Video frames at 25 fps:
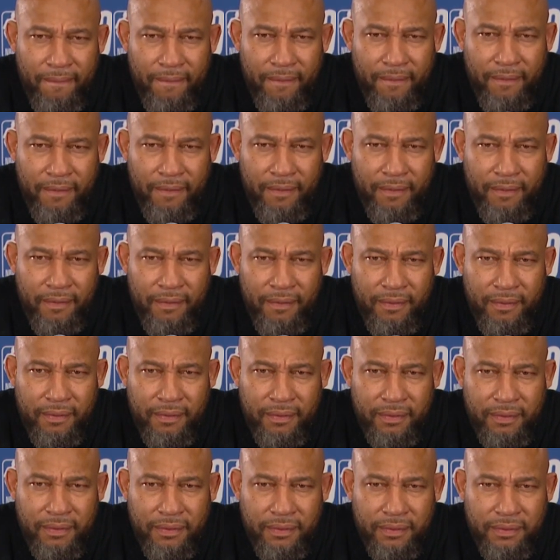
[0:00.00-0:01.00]
Because you can
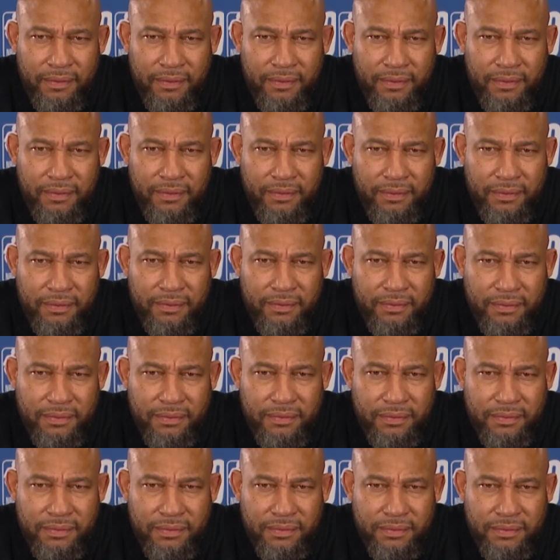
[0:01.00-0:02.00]
point to 17
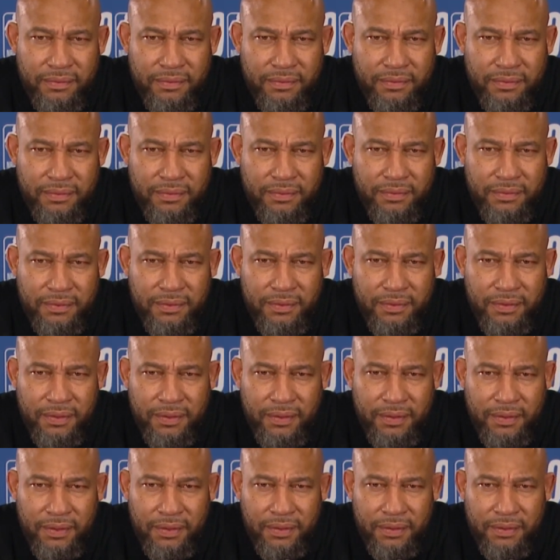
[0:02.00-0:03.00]
different things in a one
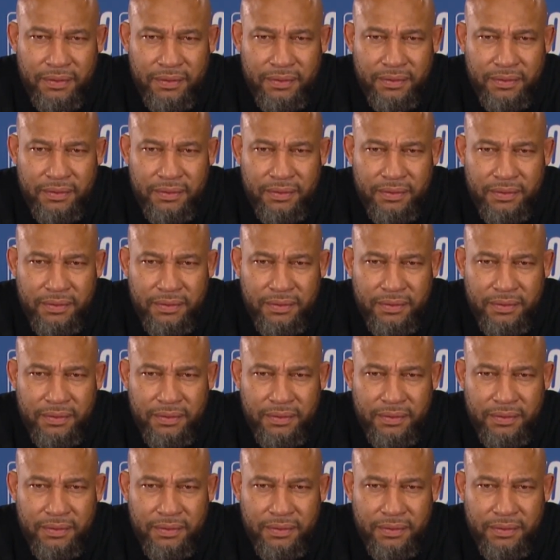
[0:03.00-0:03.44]
point game.